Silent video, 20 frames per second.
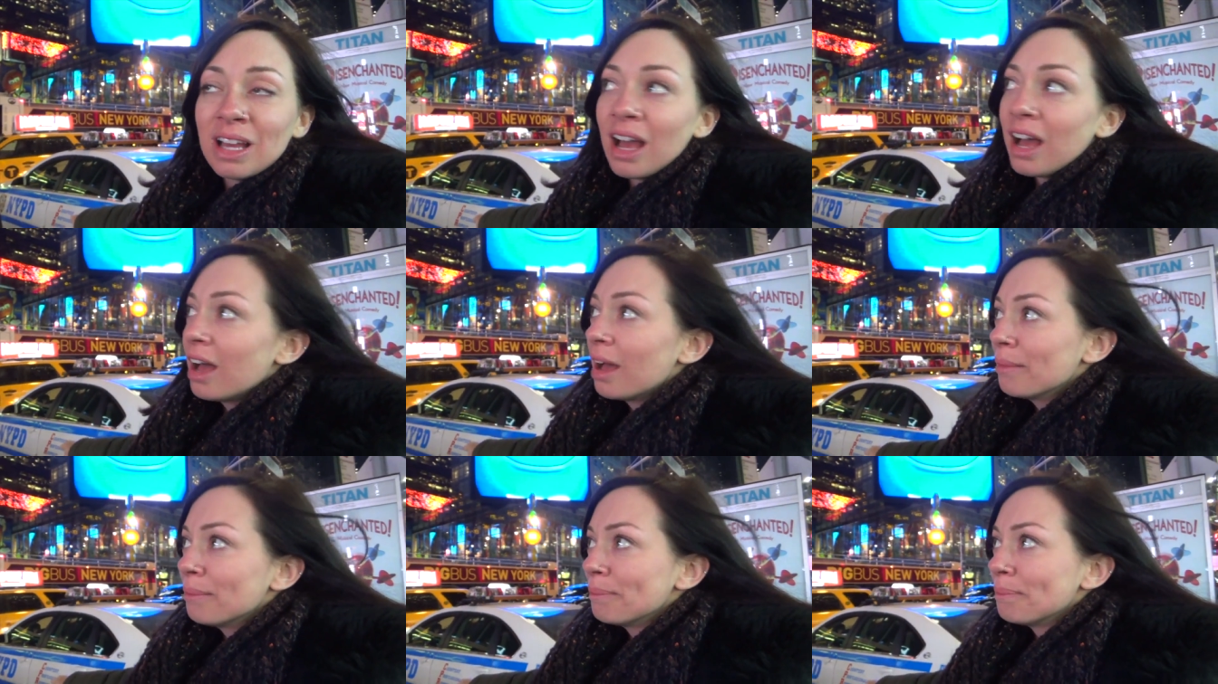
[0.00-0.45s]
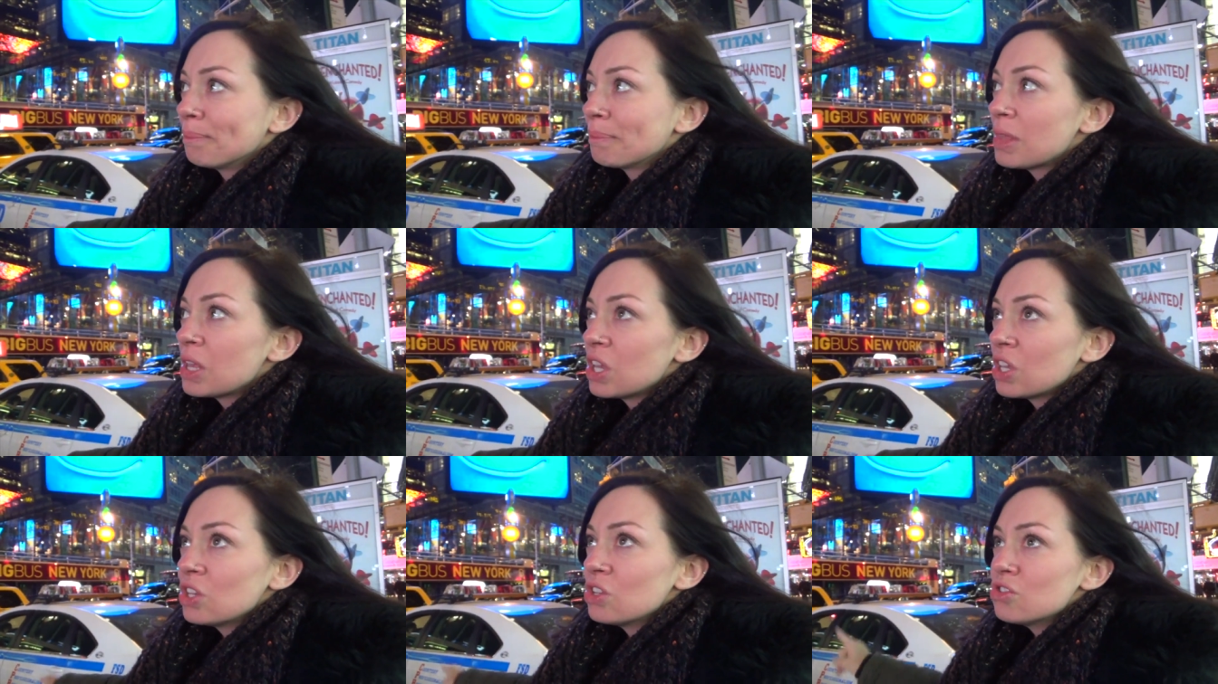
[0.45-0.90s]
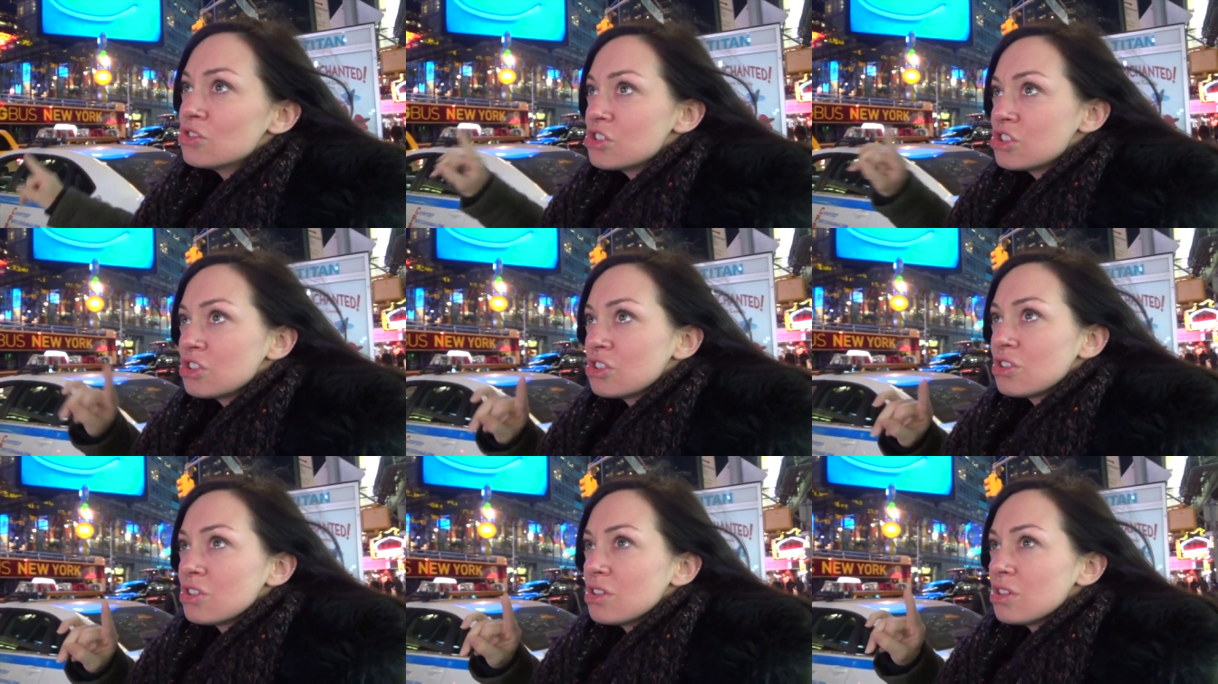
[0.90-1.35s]
Um, you,
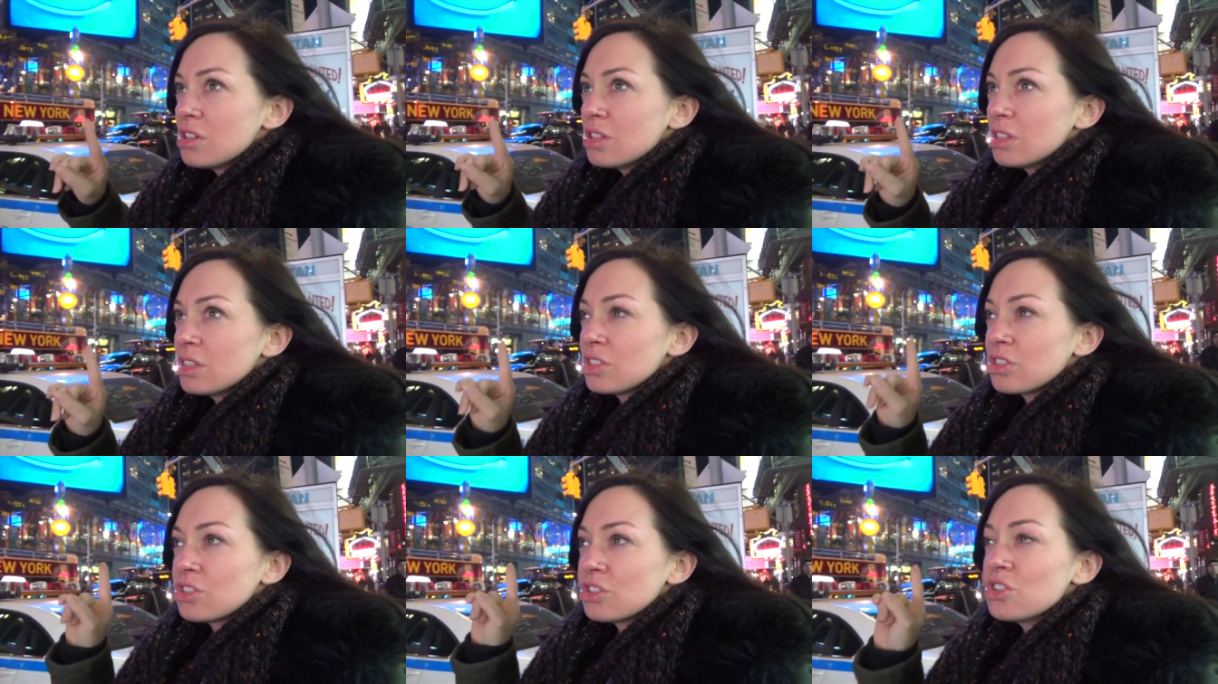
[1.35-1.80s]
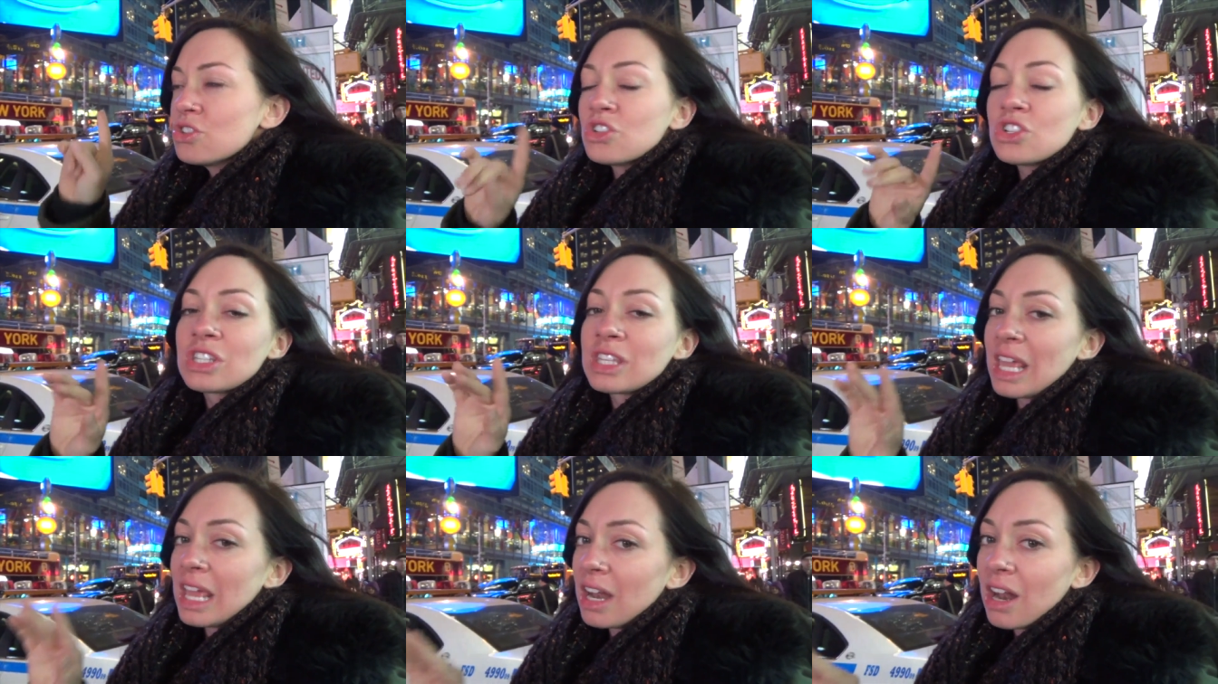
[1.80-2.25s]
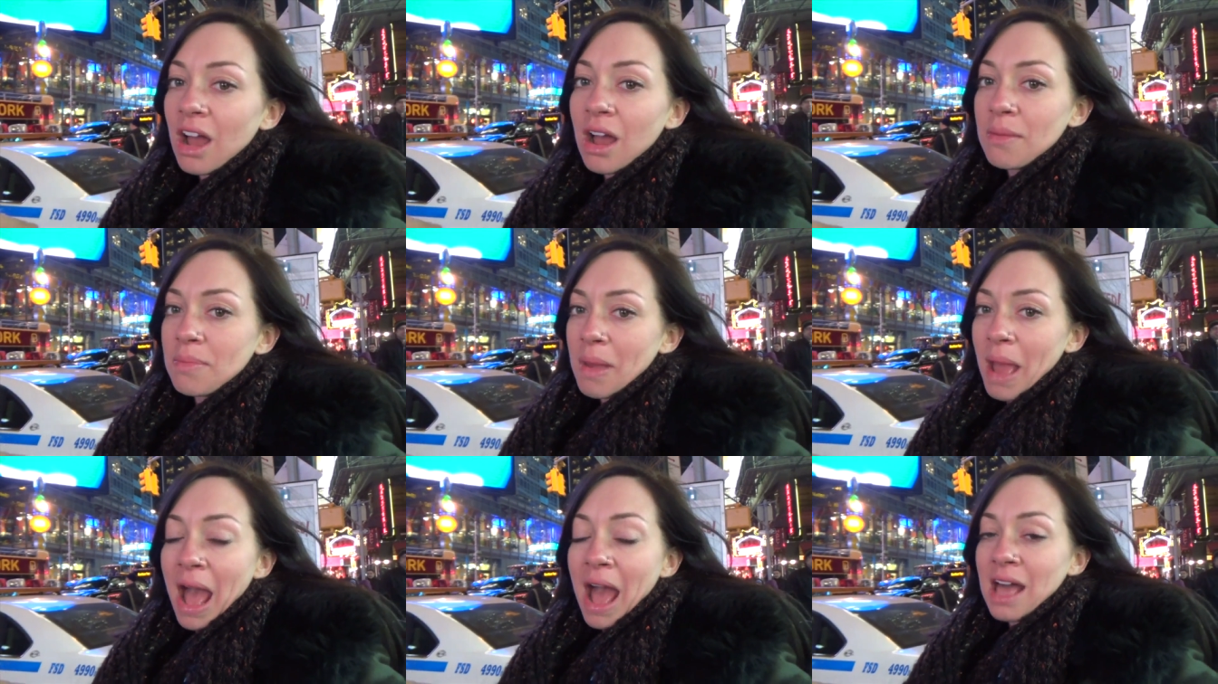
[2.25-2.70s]
you just
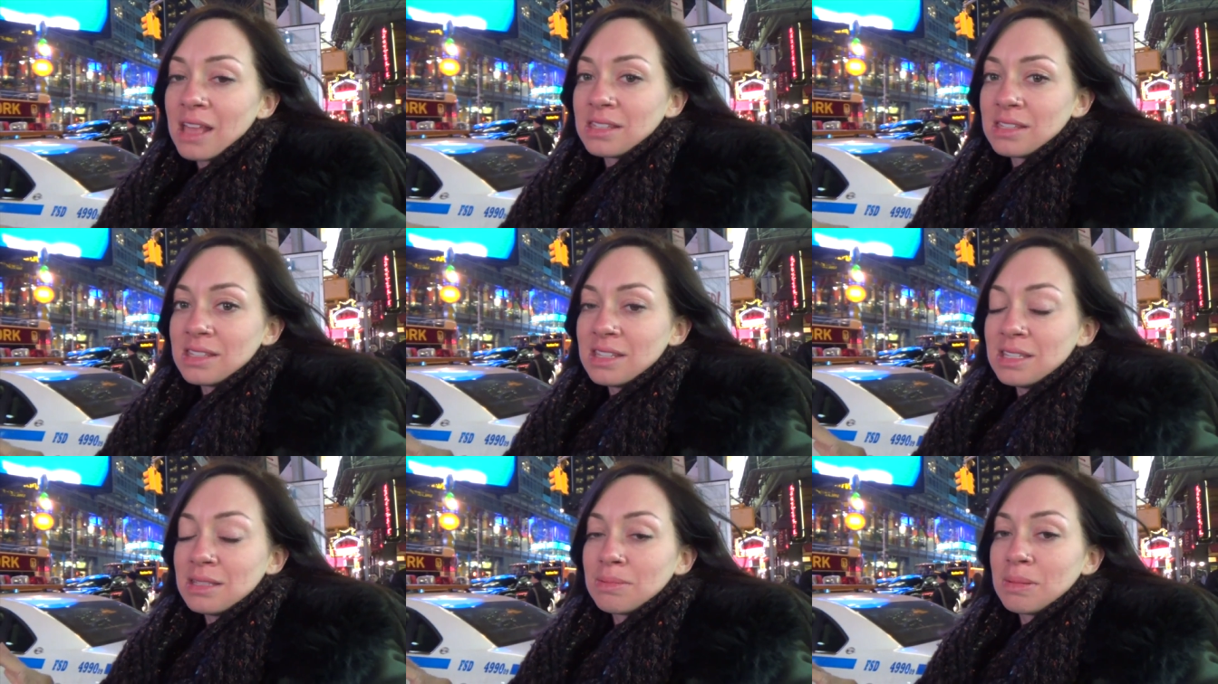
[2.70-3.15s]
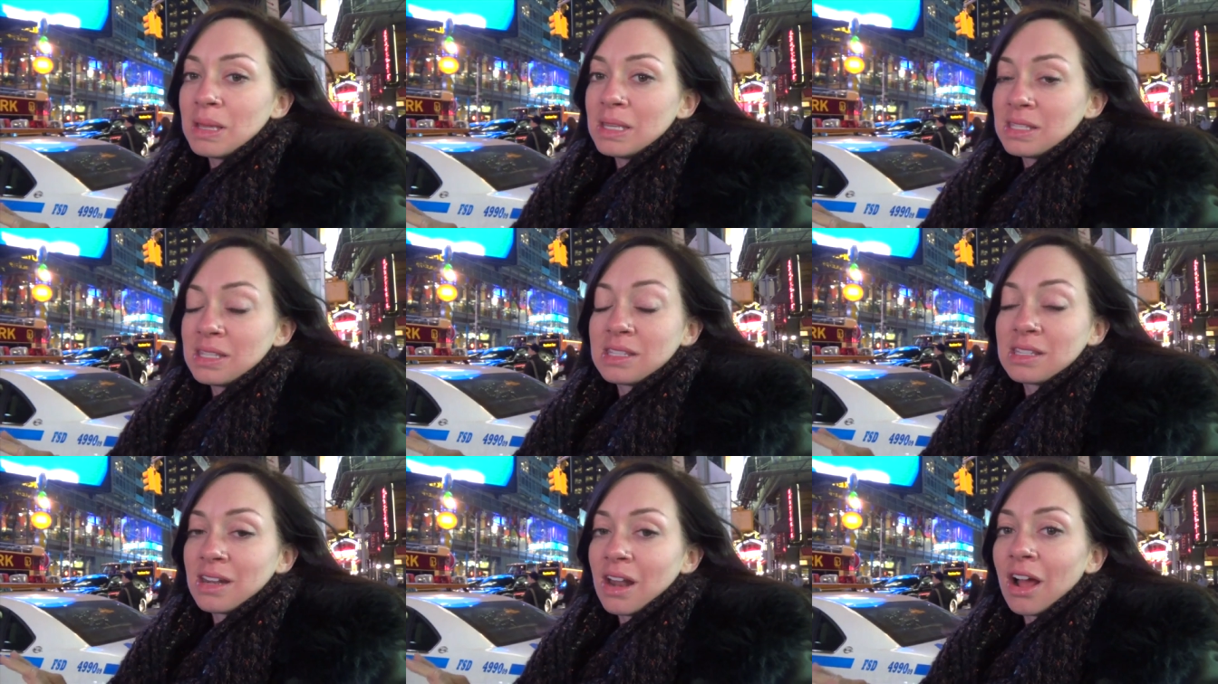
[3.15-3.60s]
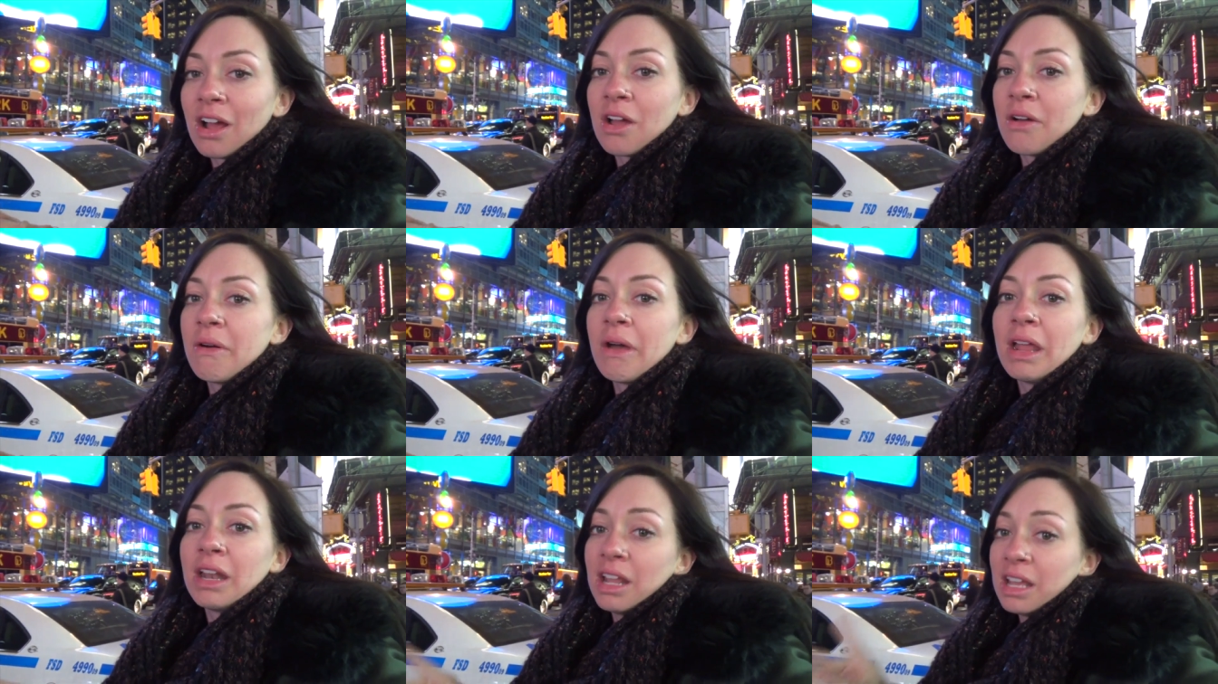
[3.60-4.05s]
cannot pass these places and not
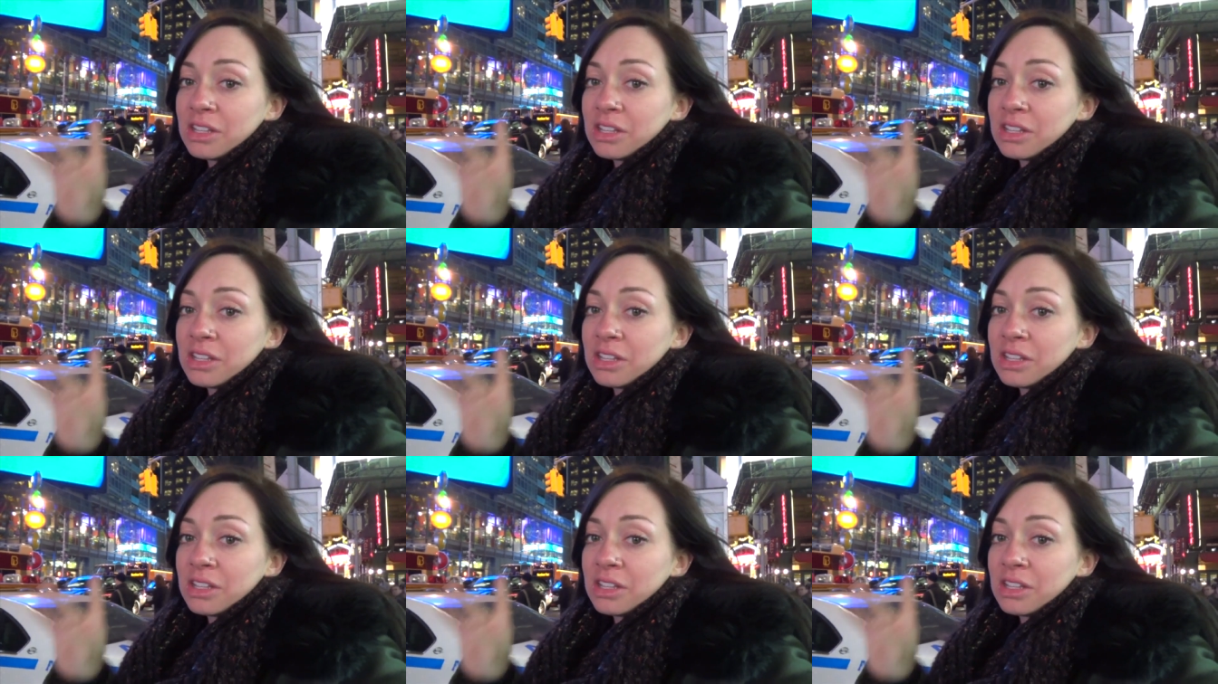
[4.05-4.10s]
go in.